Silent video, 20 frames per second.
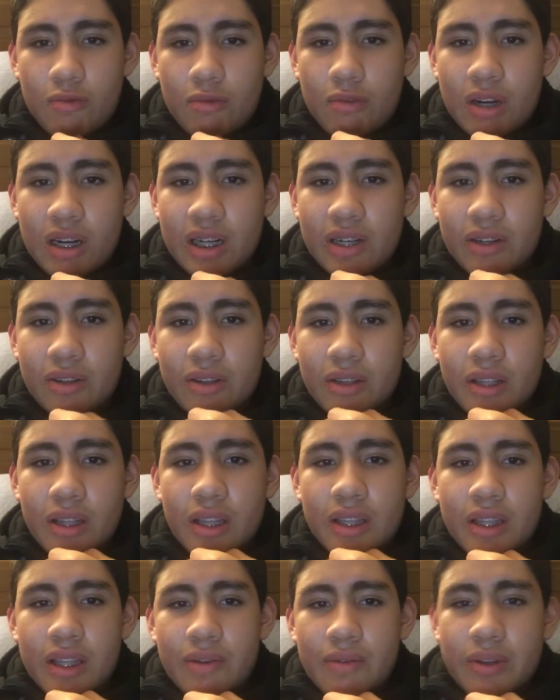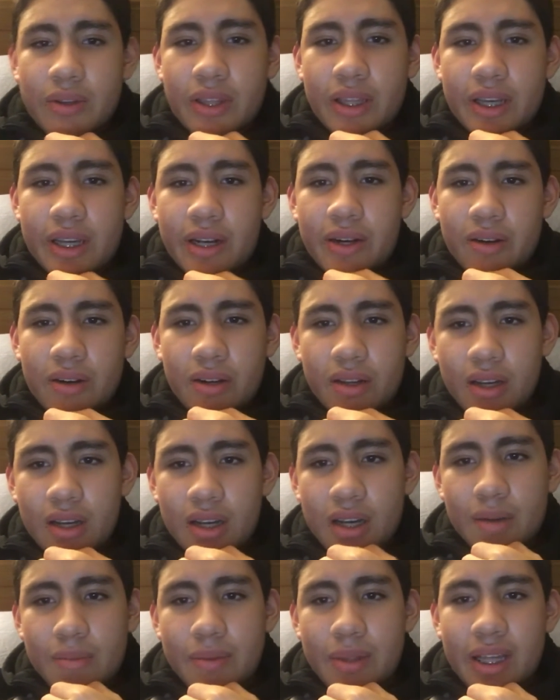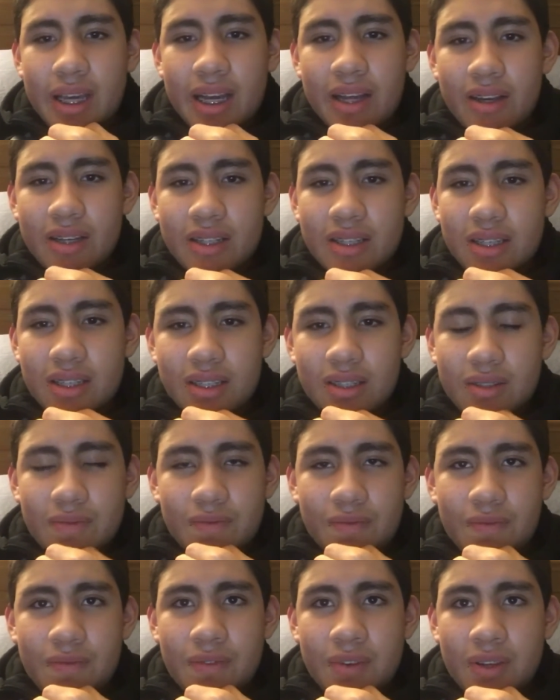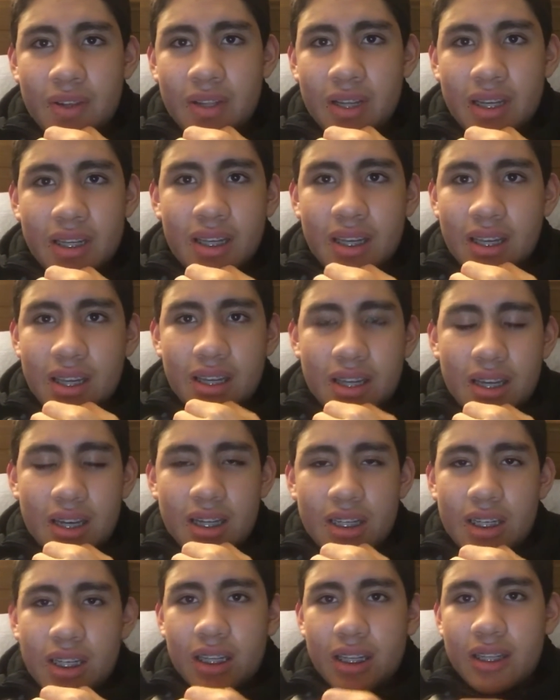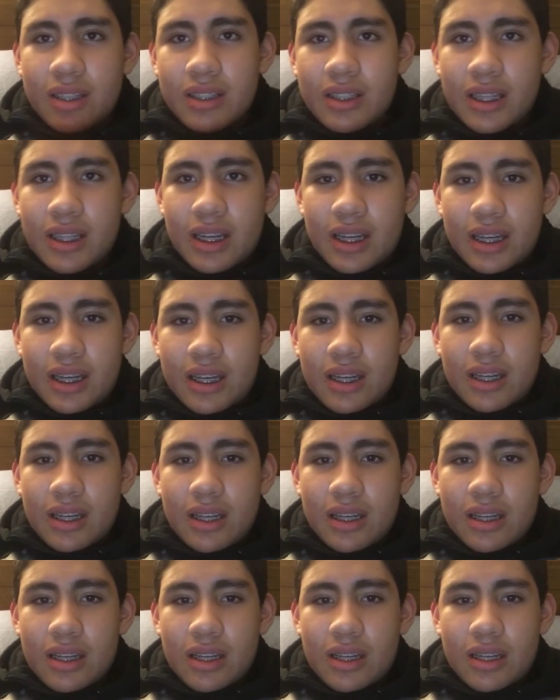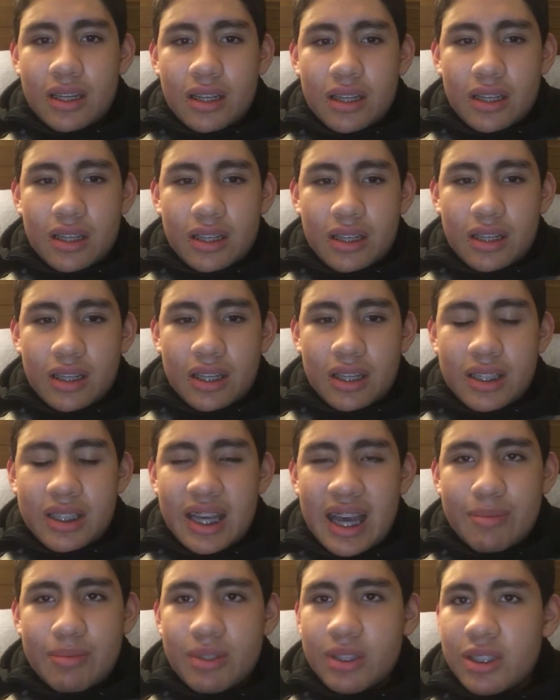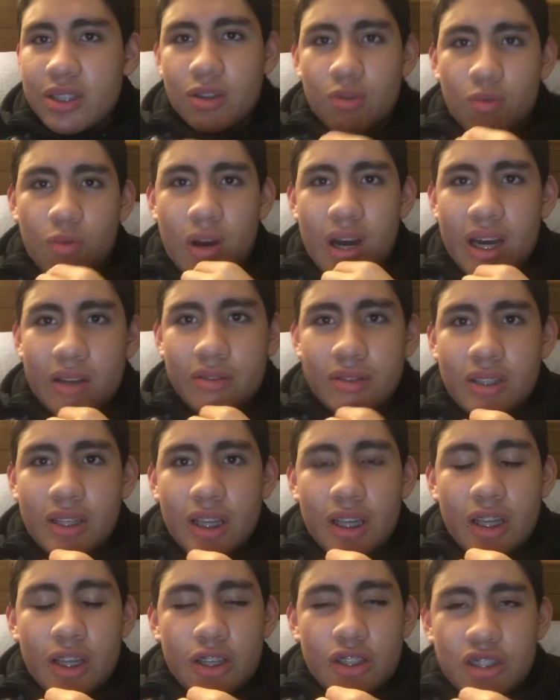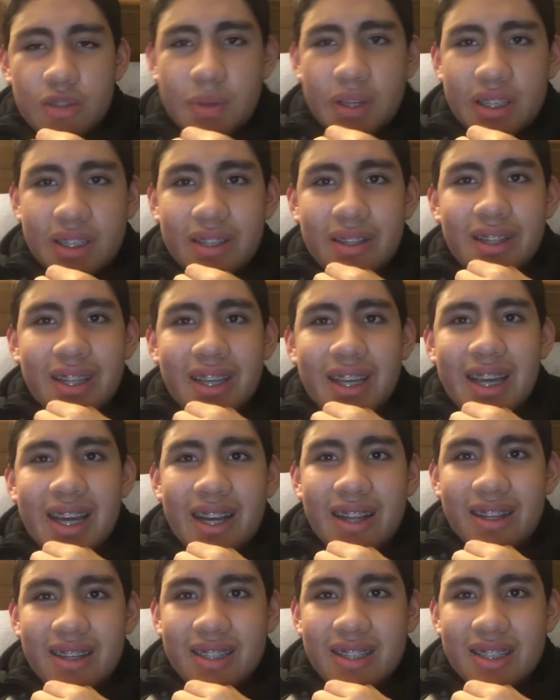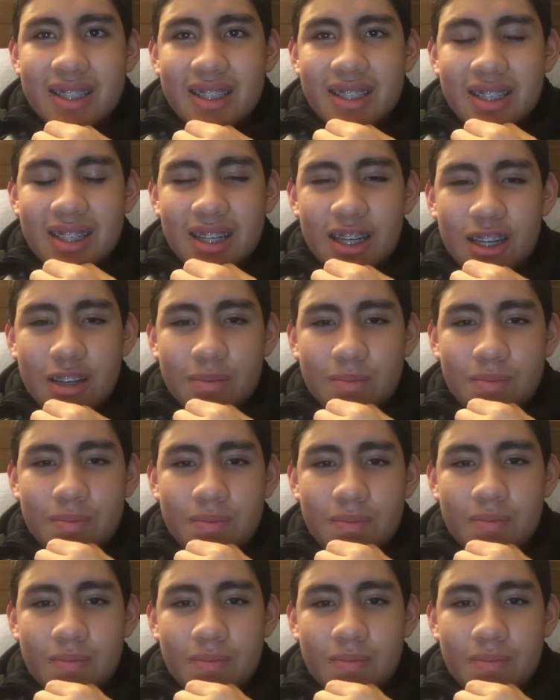while they were there, um, Alex doesn't feel like he's not adapting to the wild. So basically, Alex um,